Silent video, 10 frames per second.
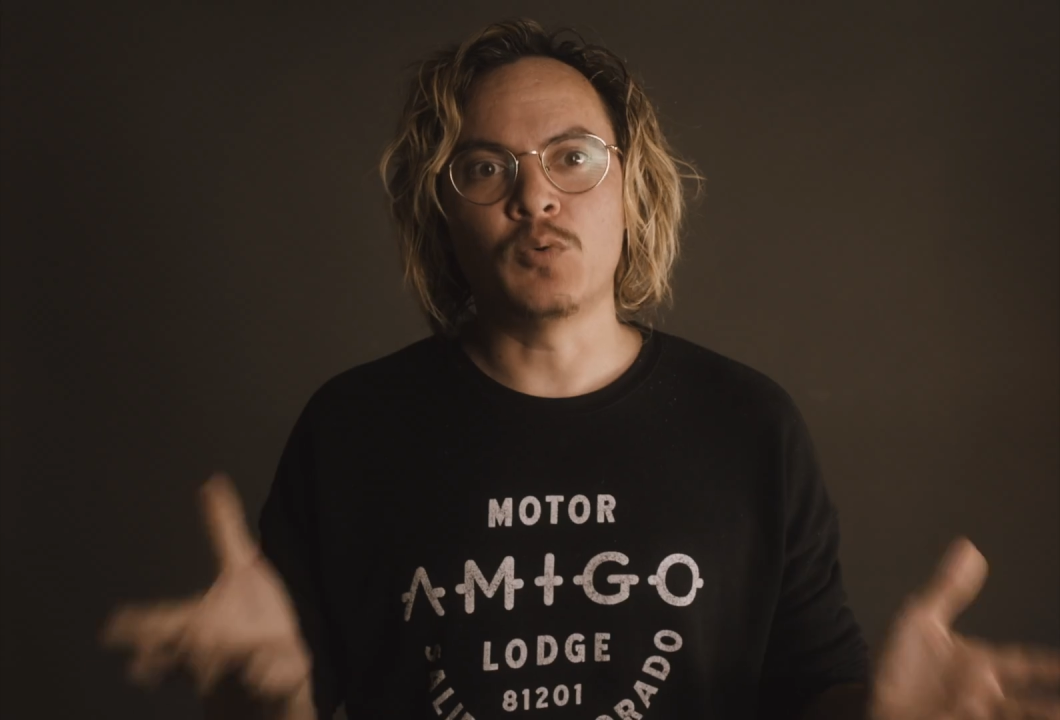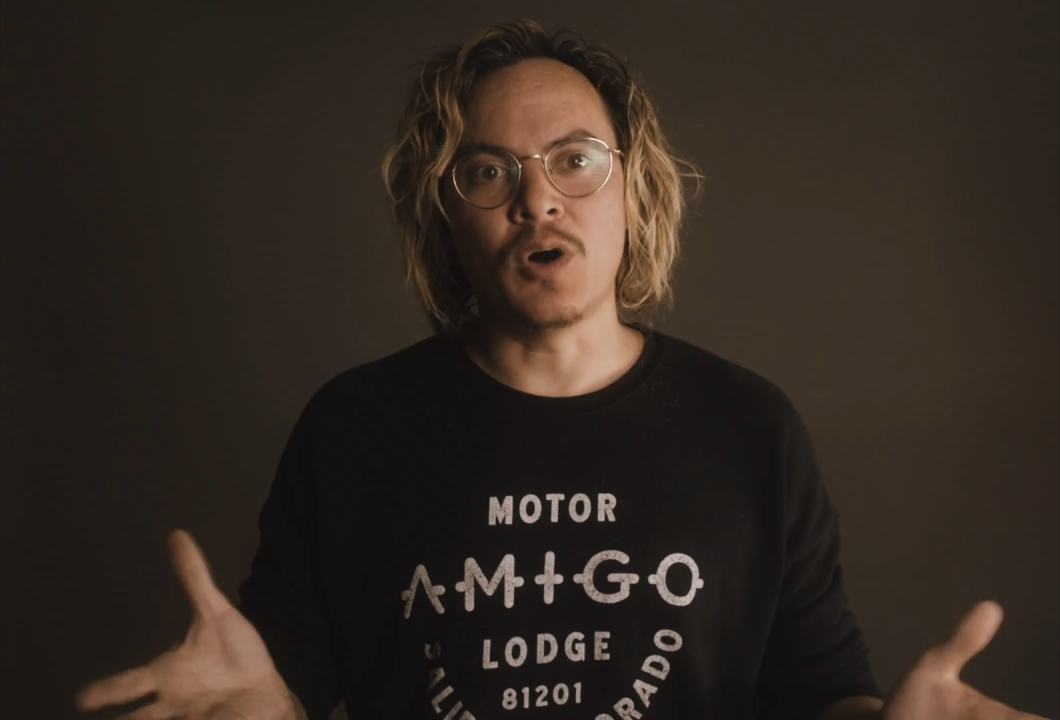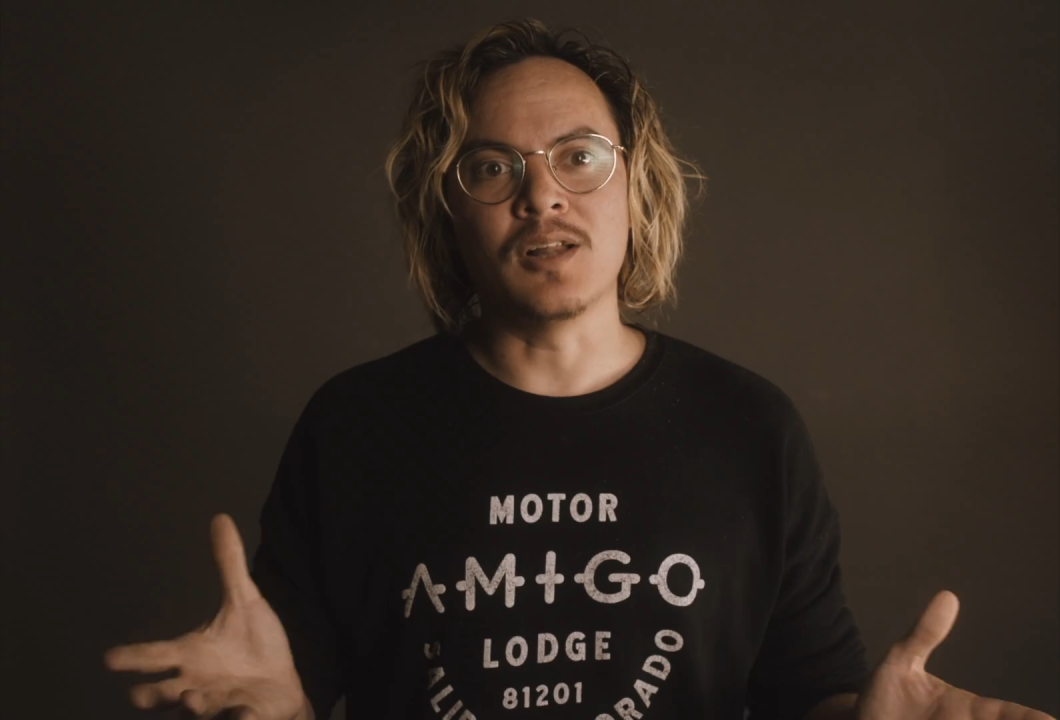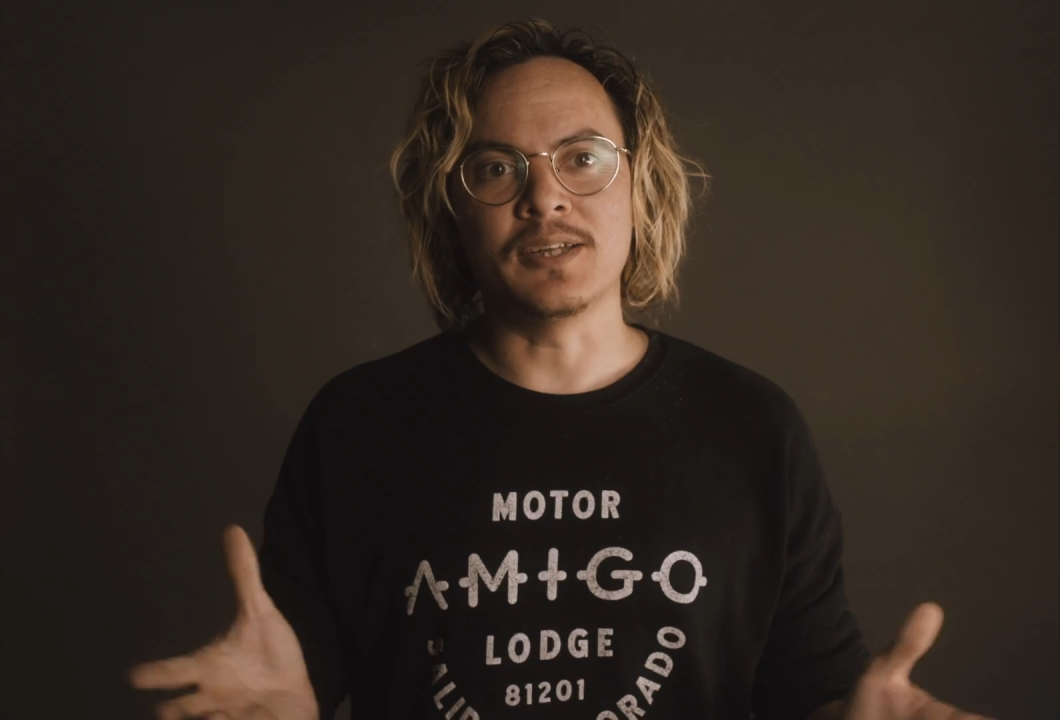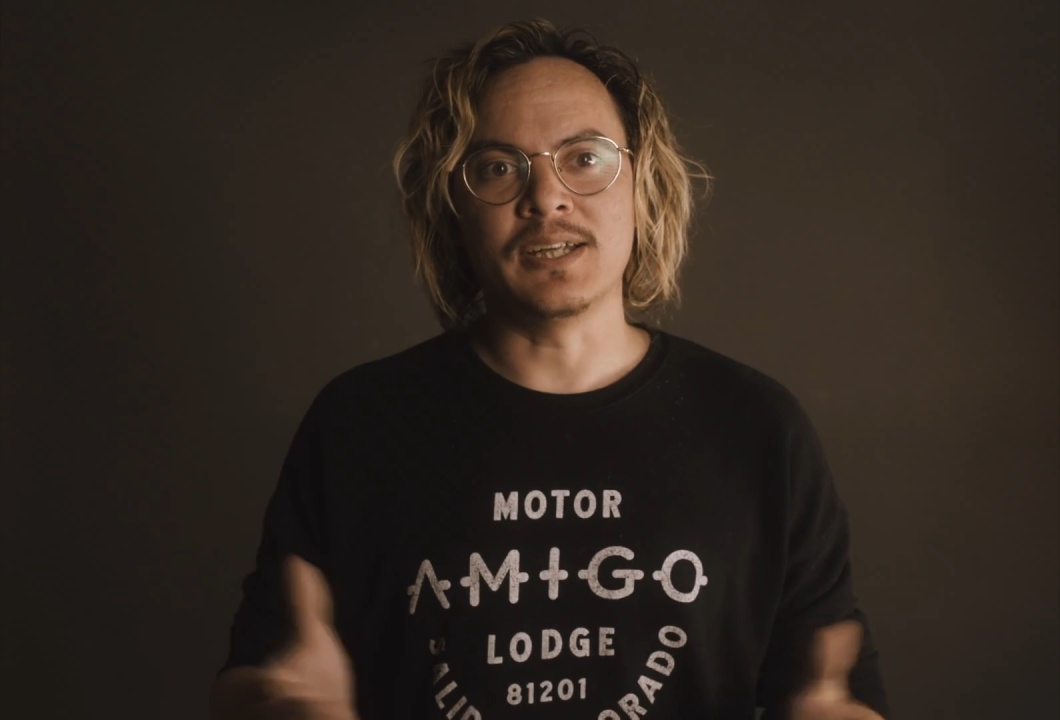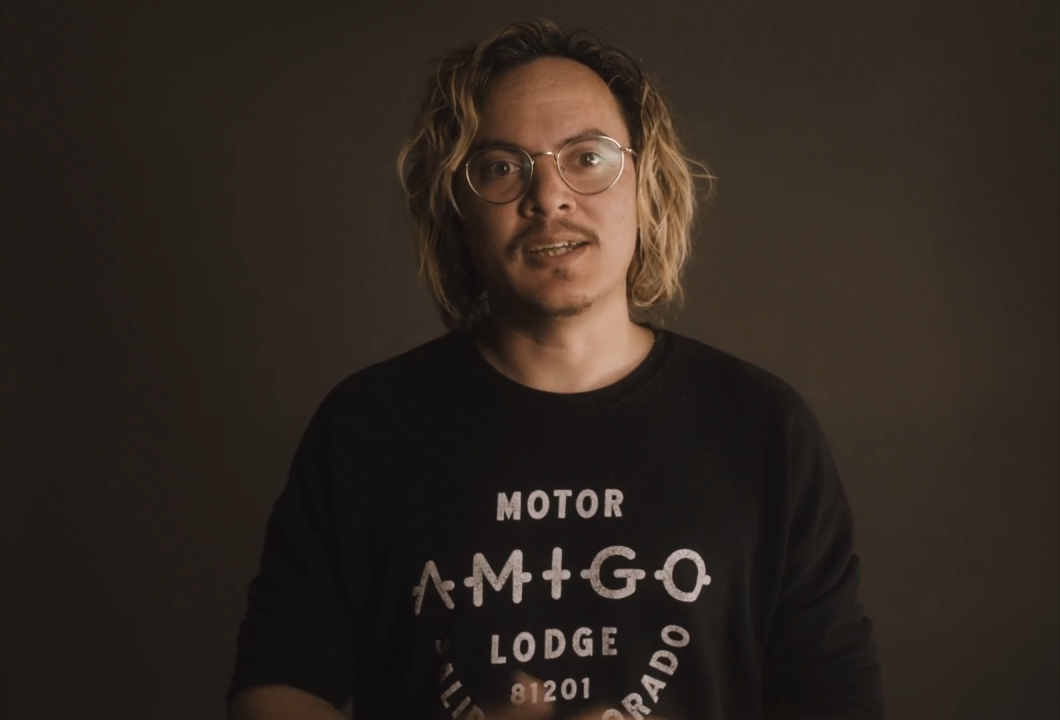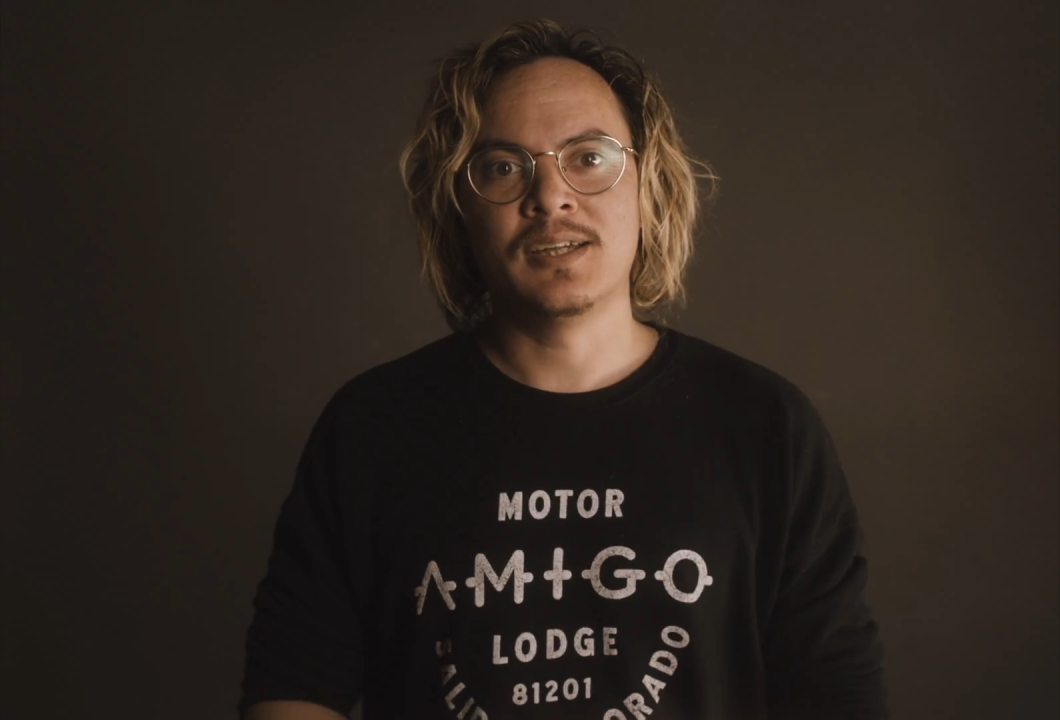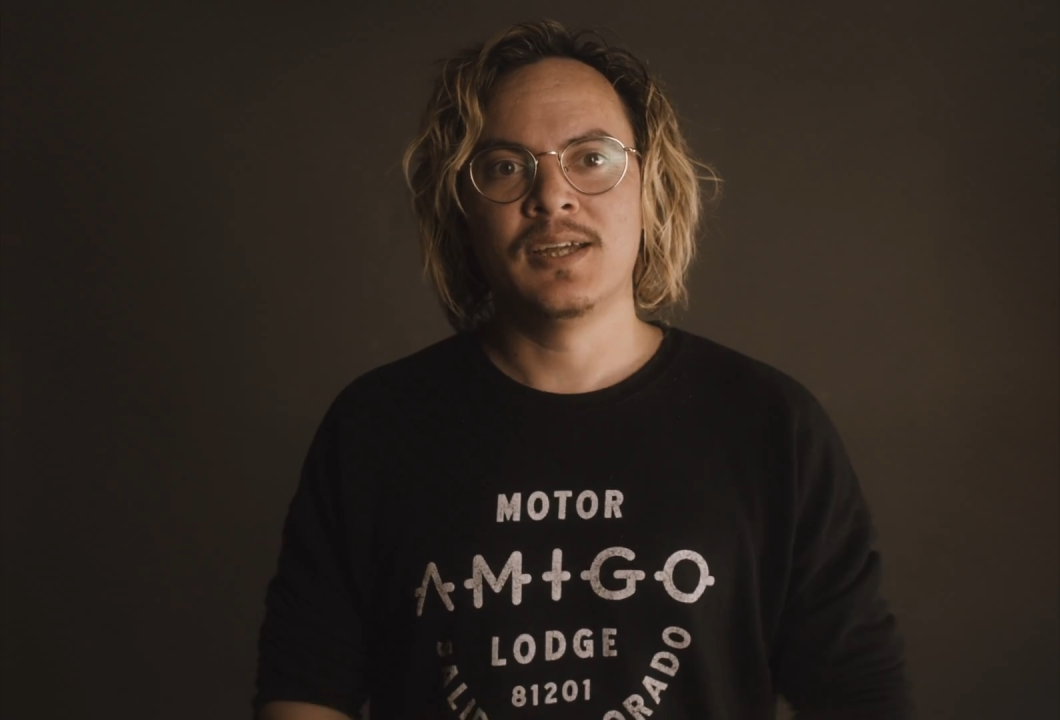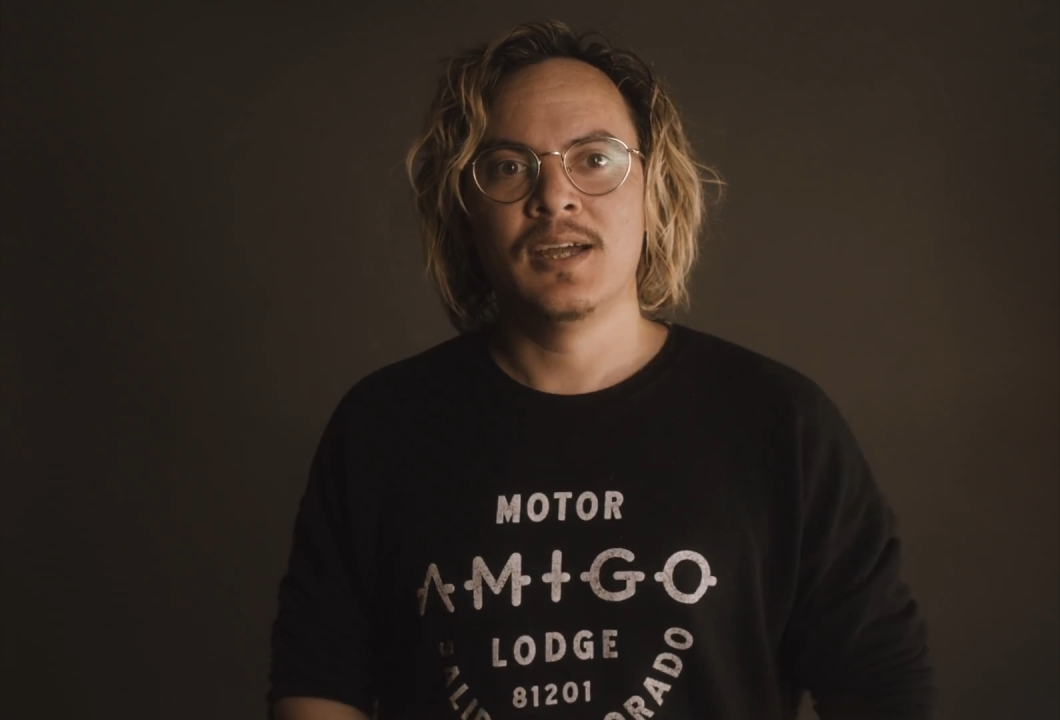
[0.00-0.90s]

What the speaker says: quality.